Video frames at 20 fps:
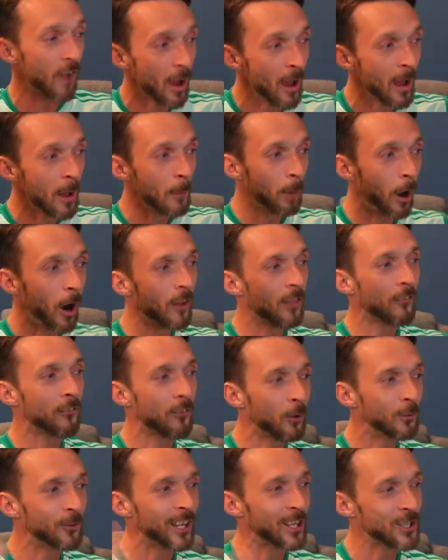part of the
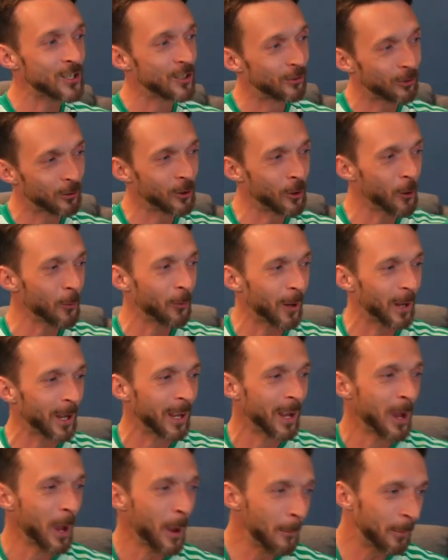foundation, so you'll be
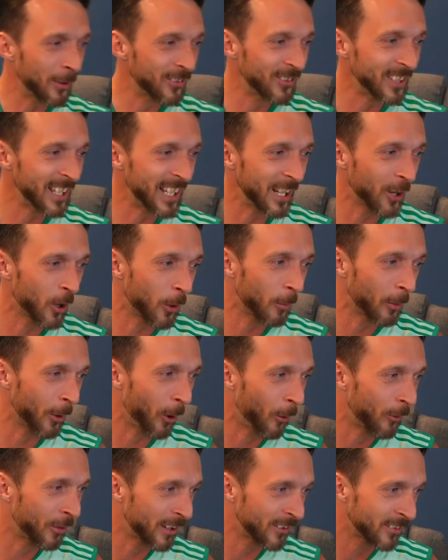buzzing to hear about
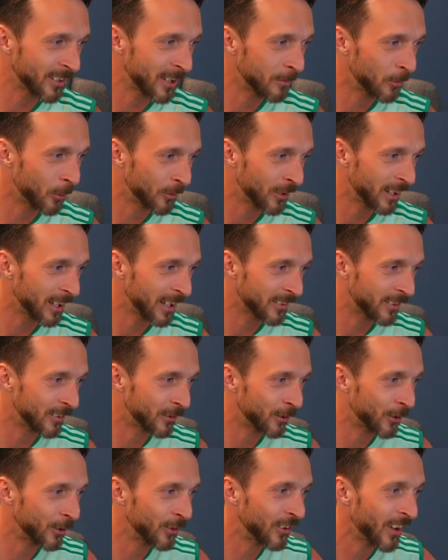all this in, Moldy, this is
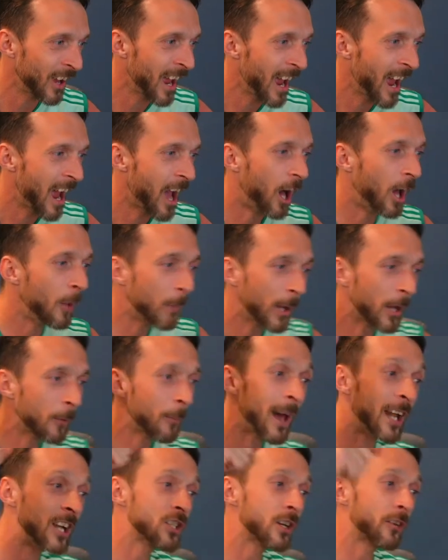good. Olympic
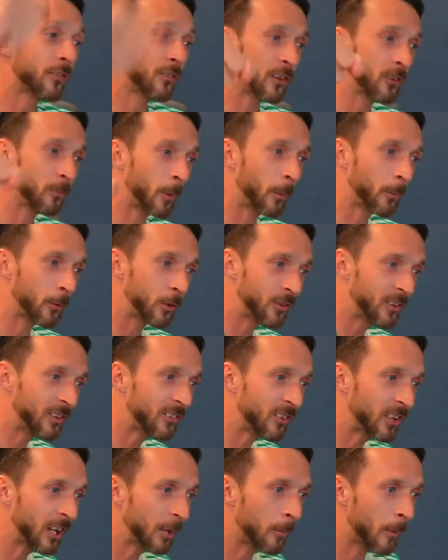Manager, fist bump, good to
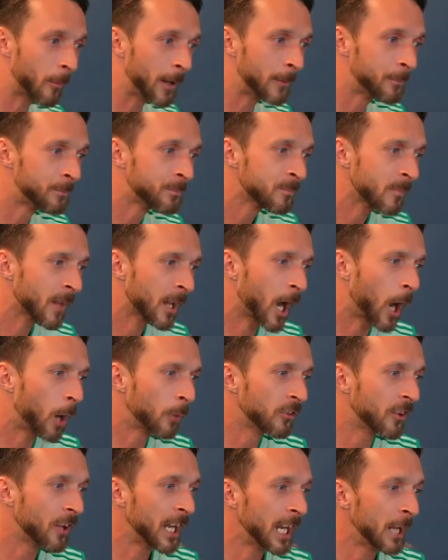see you, my man.
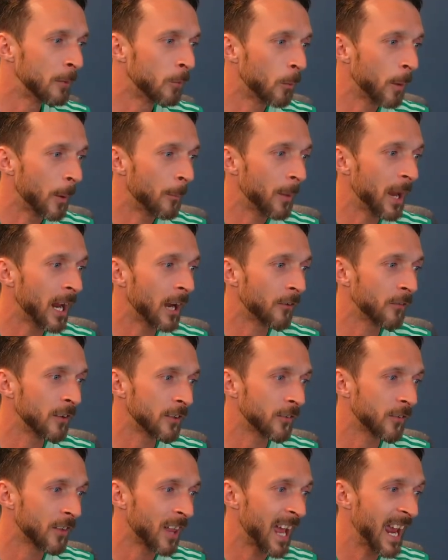Carlos Elena will be perfect
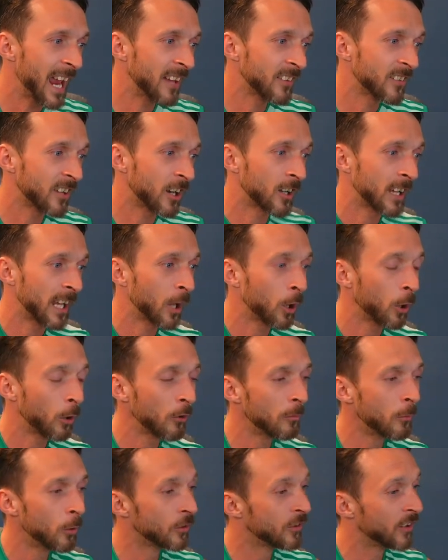for that SR kickoff
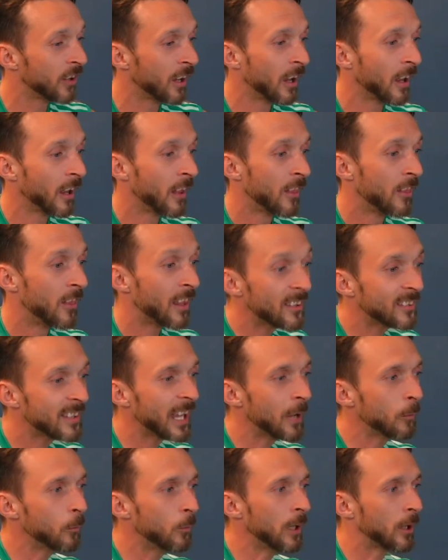mode this
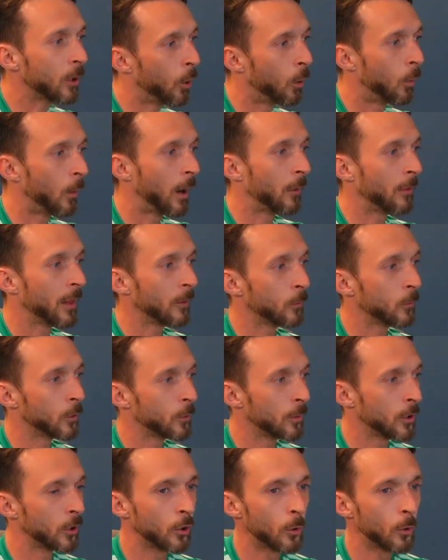game week. Oh wow, that would
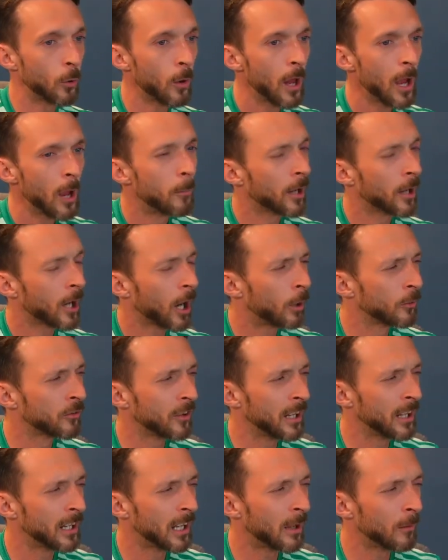be cool. But Carlos
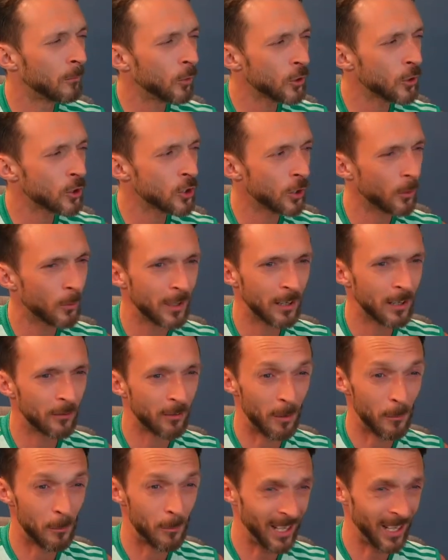Elena, I'm not sure when they've
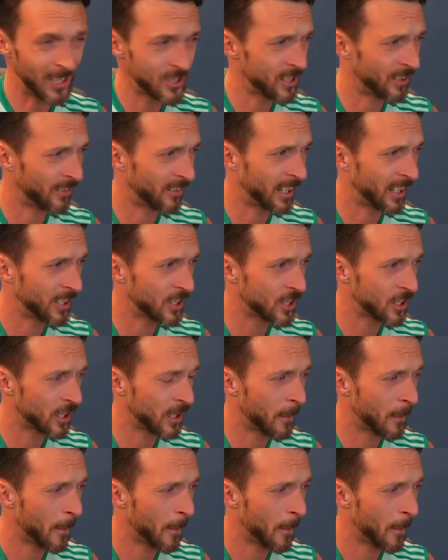got matches actually.